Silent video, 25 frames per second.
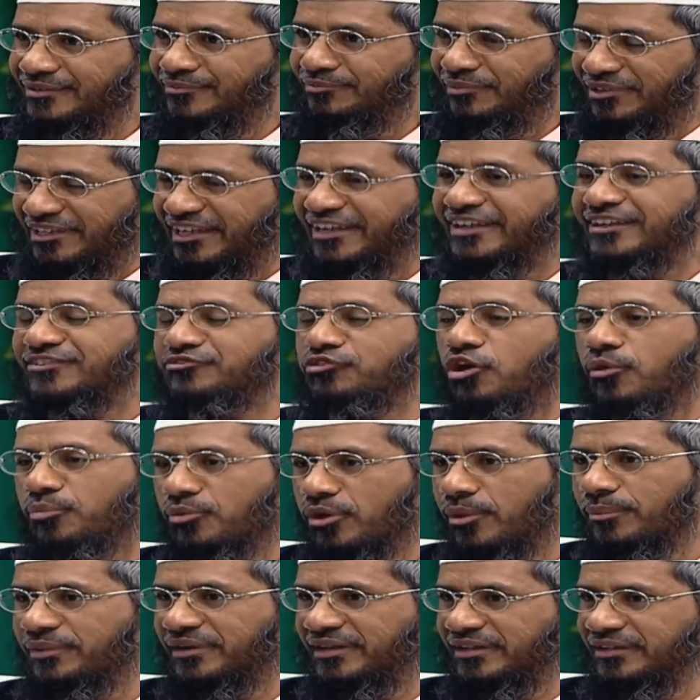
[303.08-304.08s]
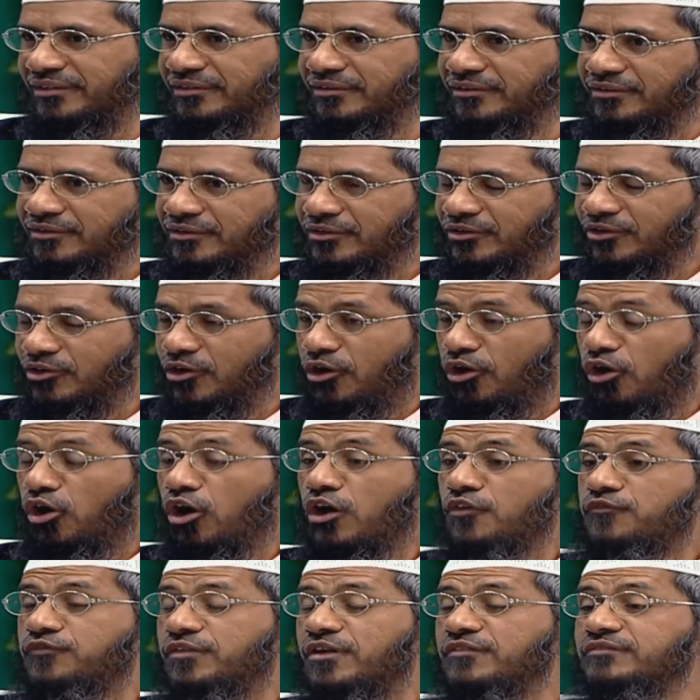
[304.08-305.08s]
but yet it's your property. Or
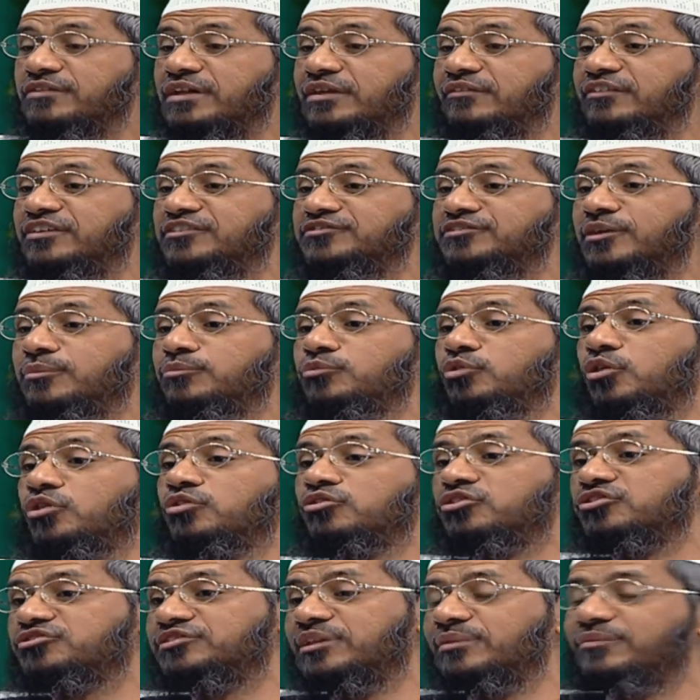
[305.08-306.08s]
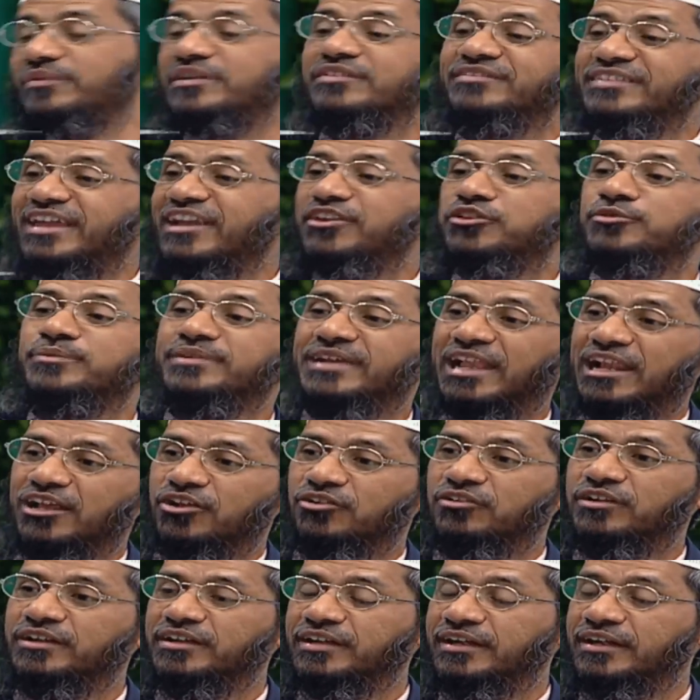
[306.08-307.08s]
if you have given some loan to someone, that has to be
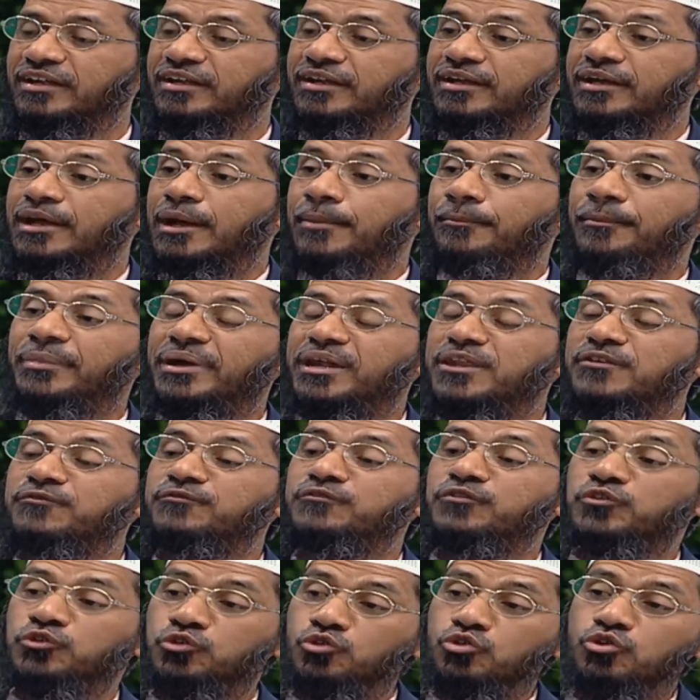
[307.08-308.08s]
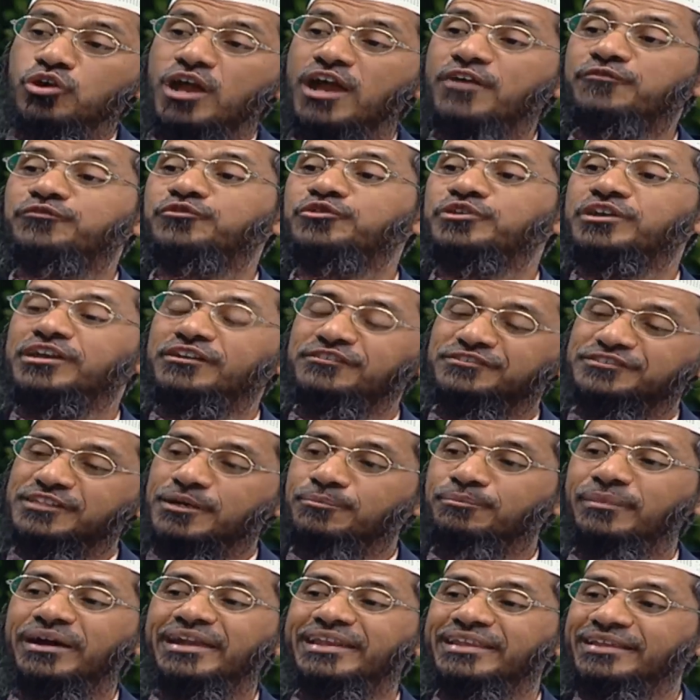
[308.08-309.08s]
calculated. But if you have to give
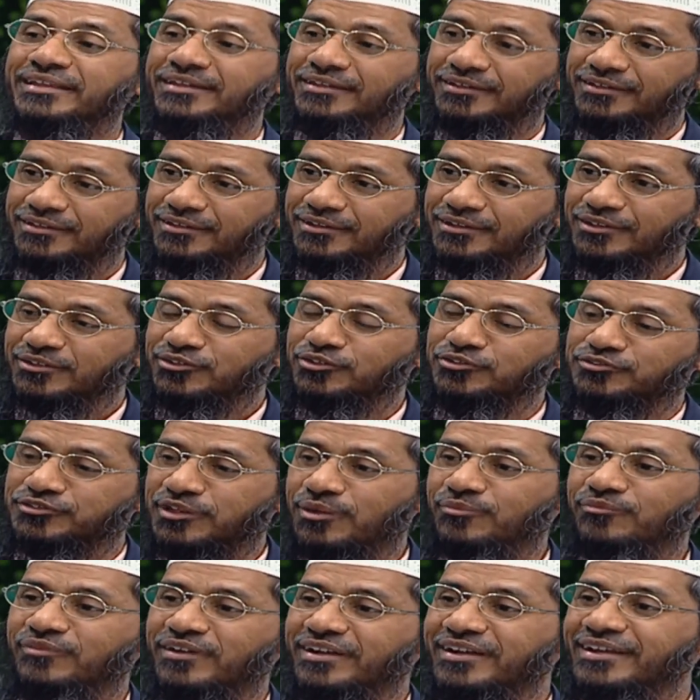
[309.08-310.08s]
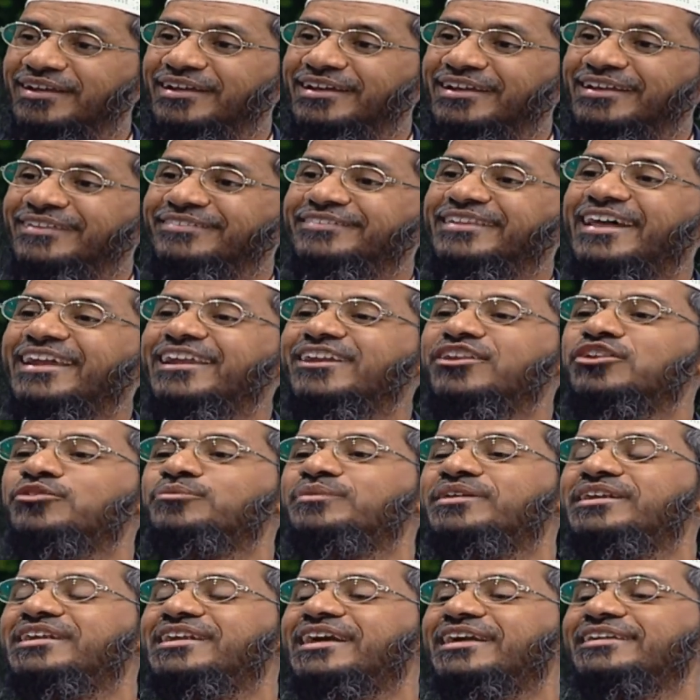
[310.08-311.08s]
some money to someone, that has to
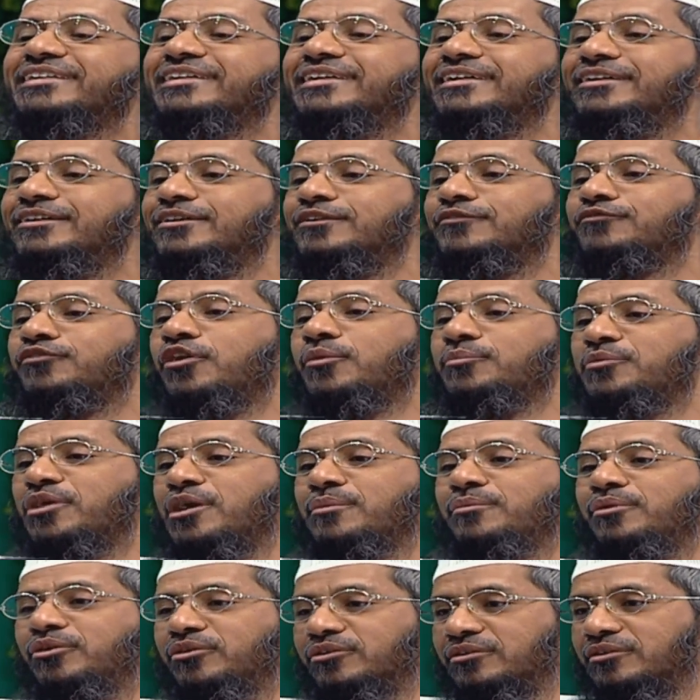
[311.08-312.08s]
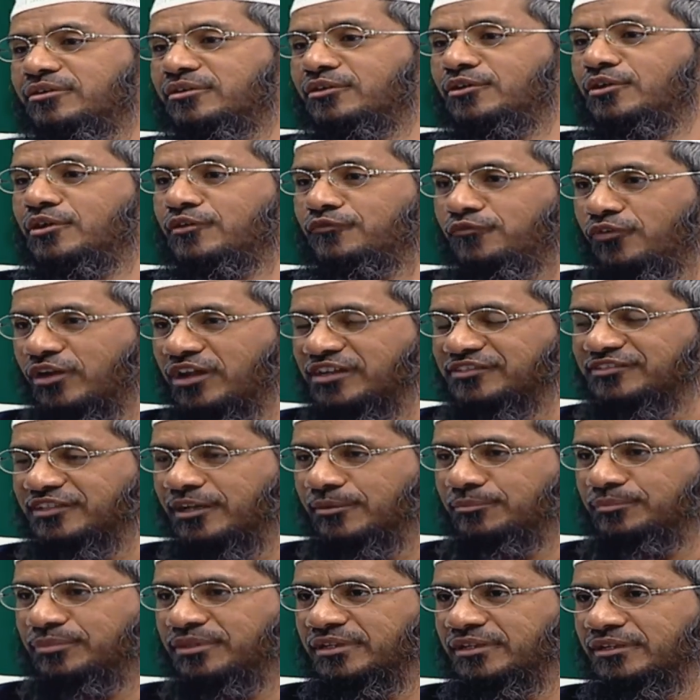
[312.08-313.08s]
be deducted from your amount. For
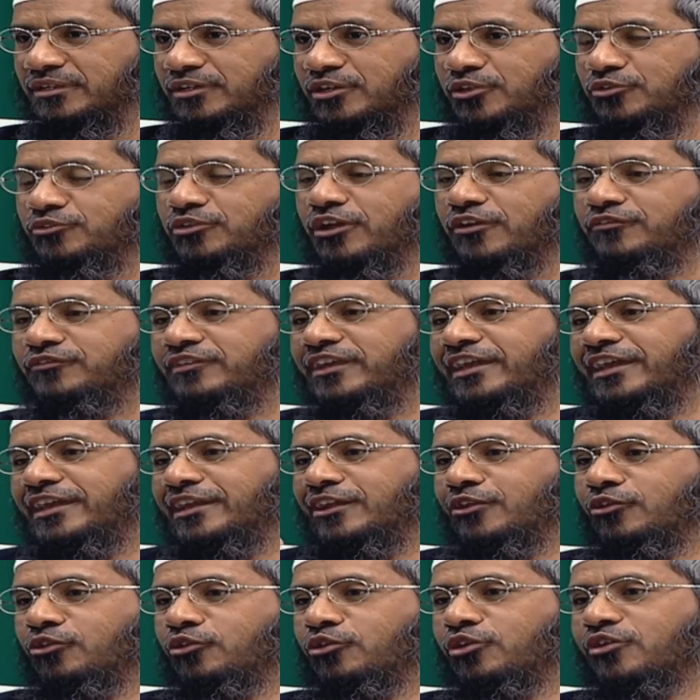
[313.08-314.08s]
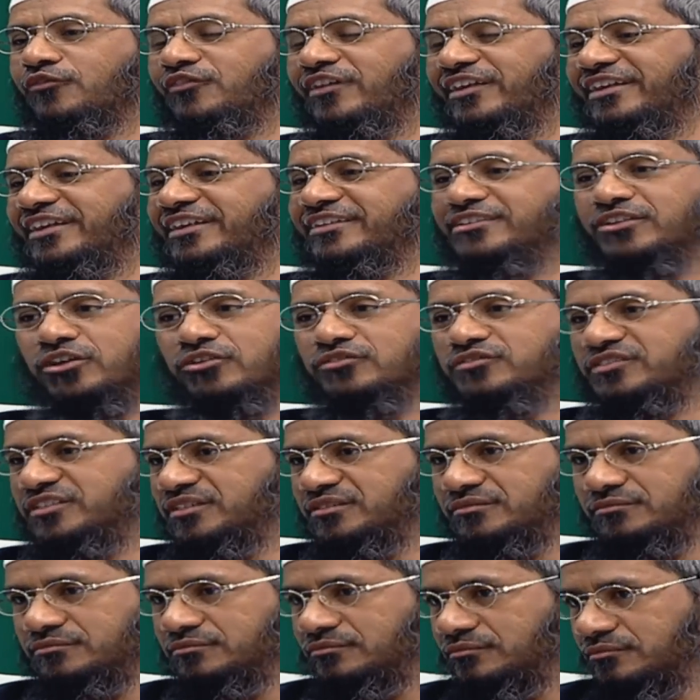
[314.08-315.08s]
example, you have taken a loan of
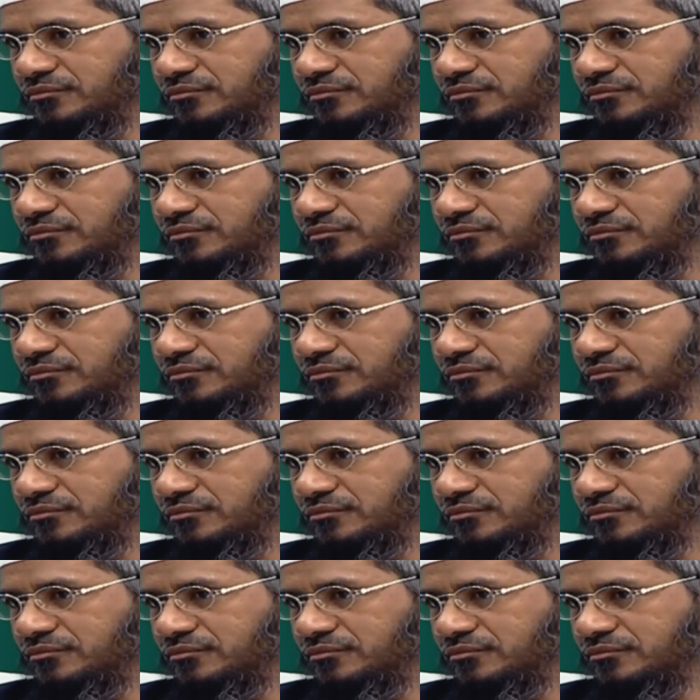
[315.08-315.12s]
$100,000